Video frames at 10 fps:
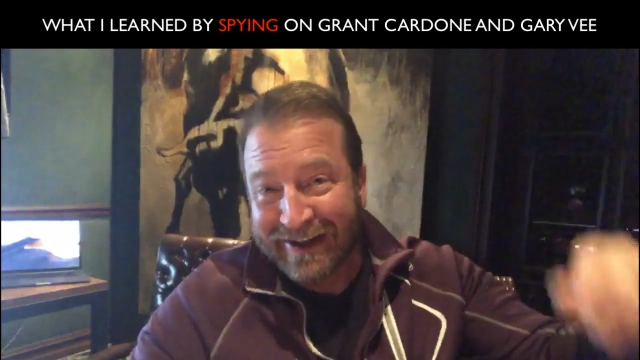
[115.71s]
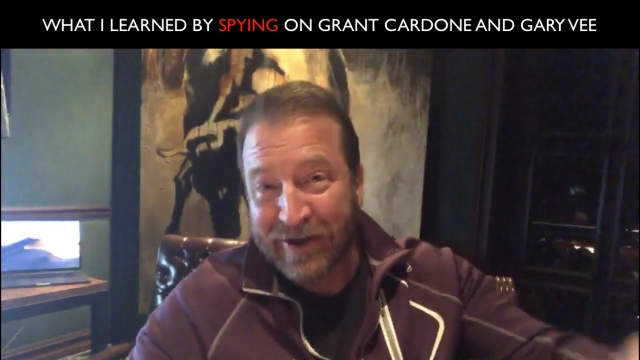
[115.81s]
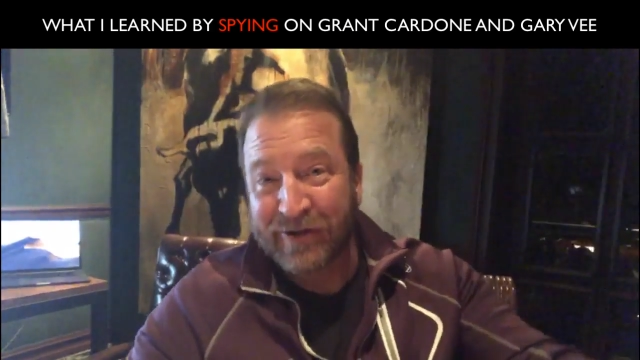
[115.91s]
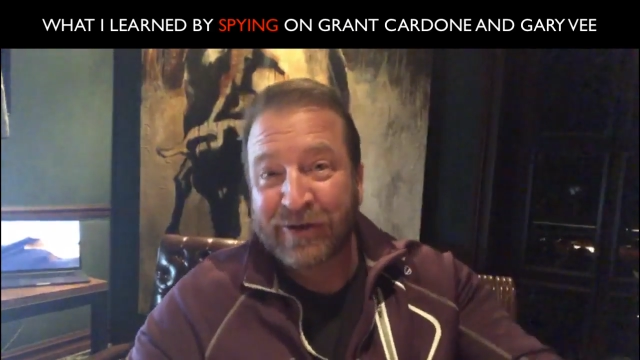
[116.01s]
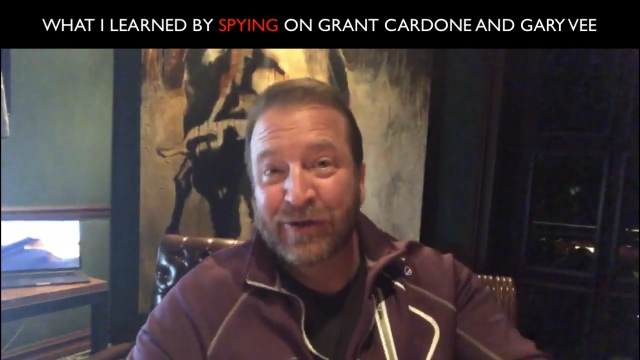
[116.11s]

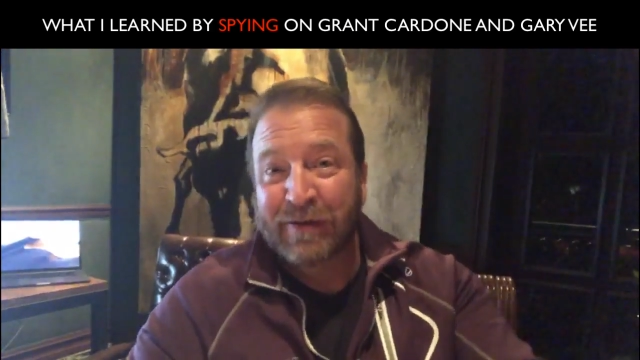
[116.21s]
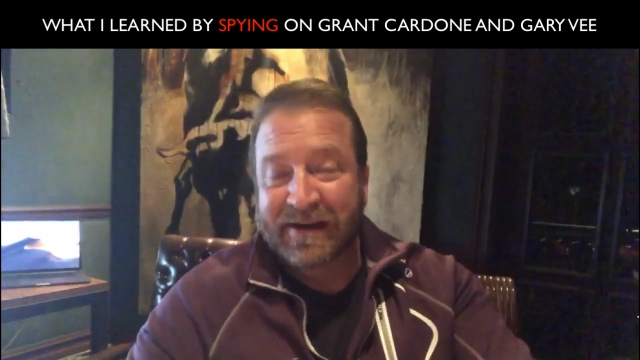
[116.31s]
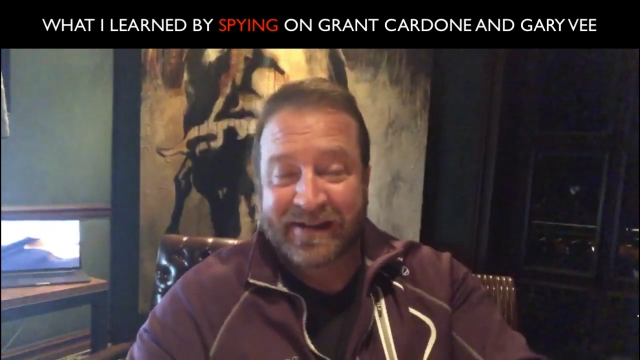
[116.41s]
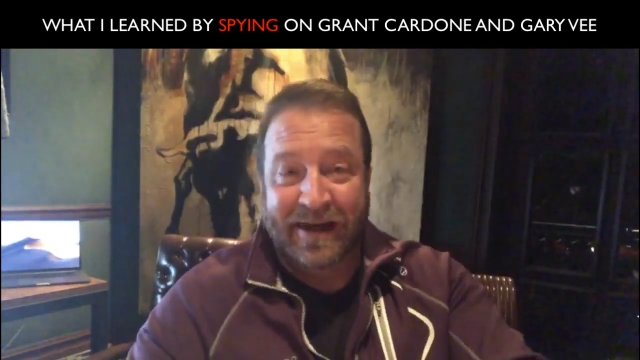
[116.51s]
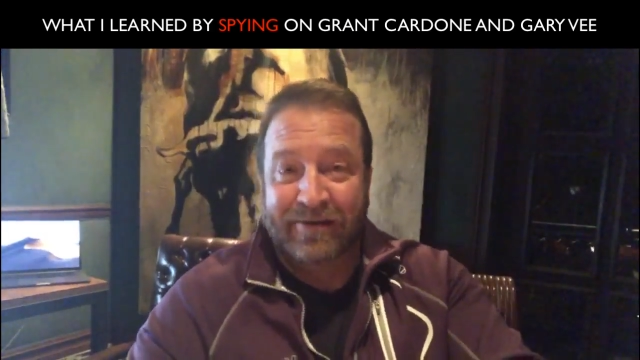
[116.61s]
YouTube,
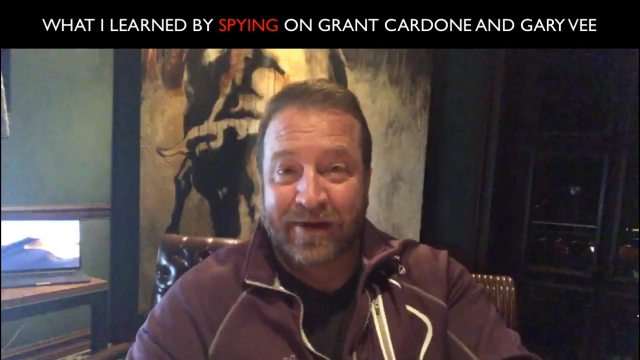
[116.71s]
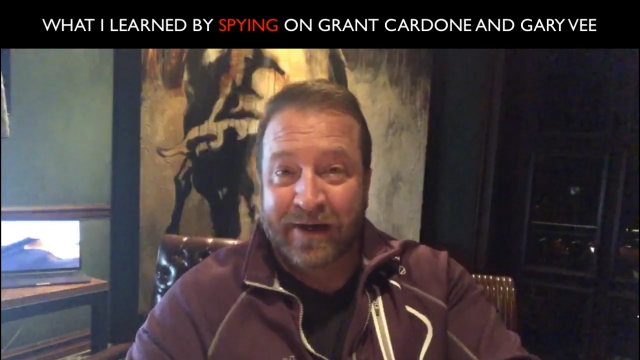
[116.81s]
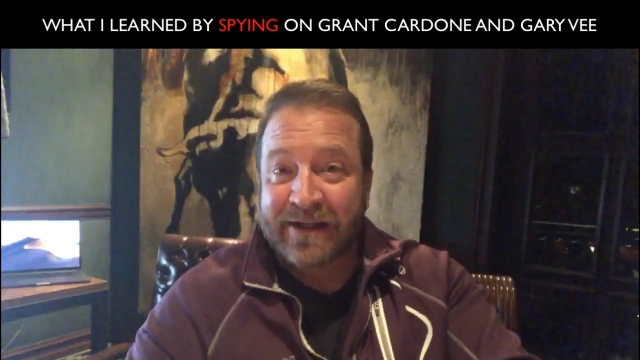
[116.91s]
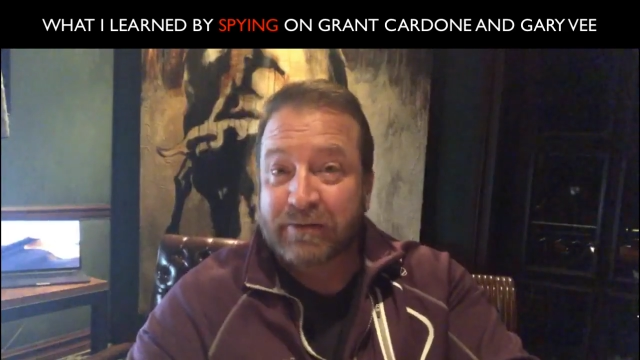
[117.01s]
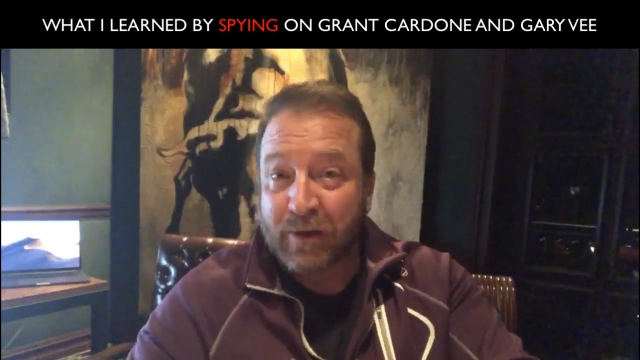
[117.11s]
etc.
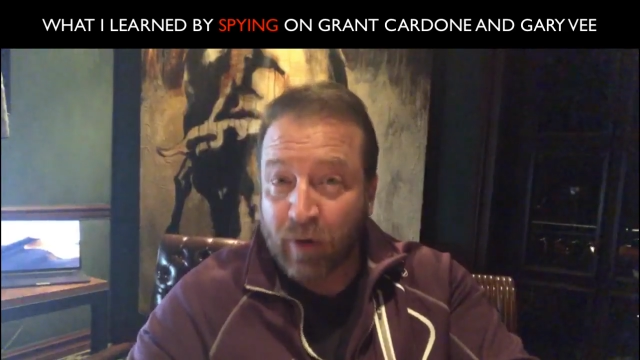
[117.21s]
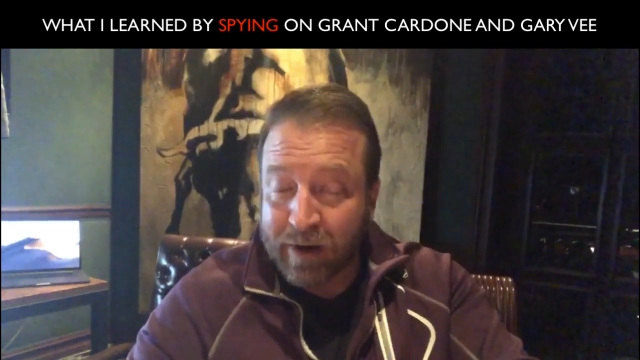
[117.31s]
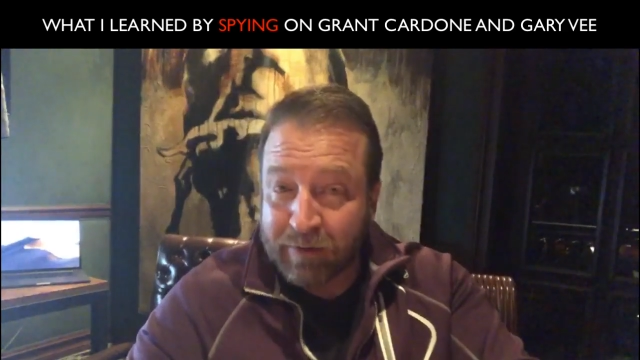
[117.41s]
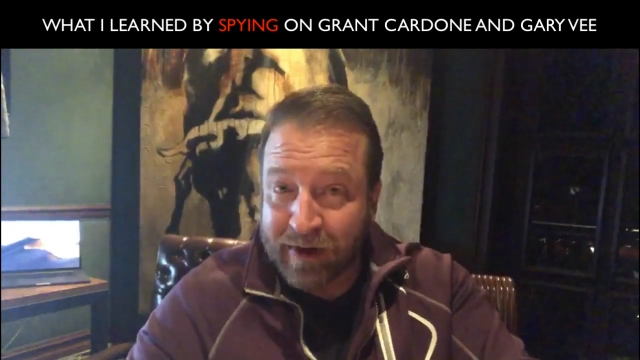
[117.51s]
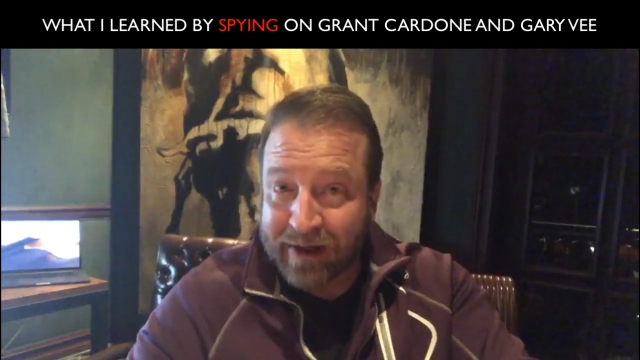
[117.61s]
And it's been
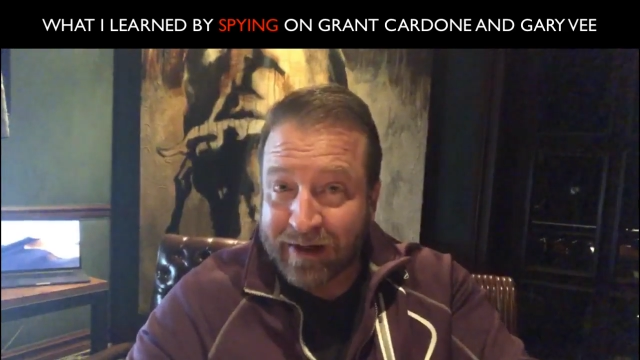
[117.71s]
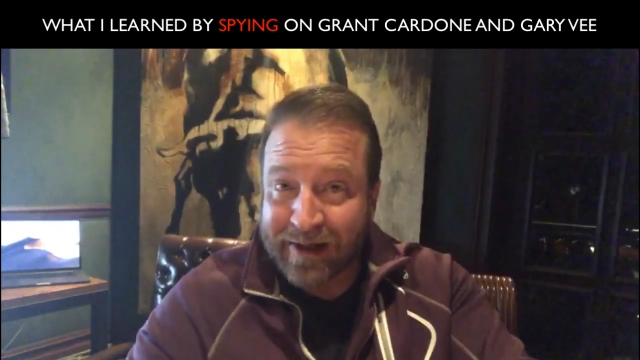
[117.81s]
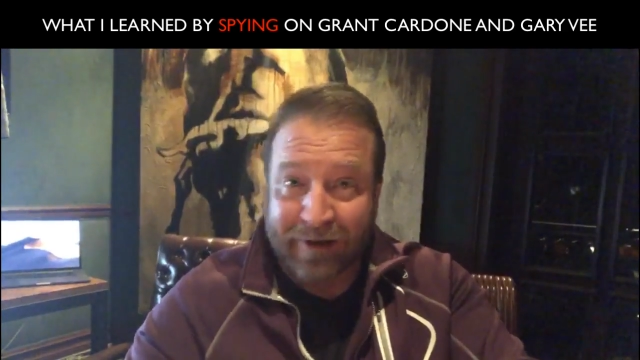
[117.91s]
working pretty good.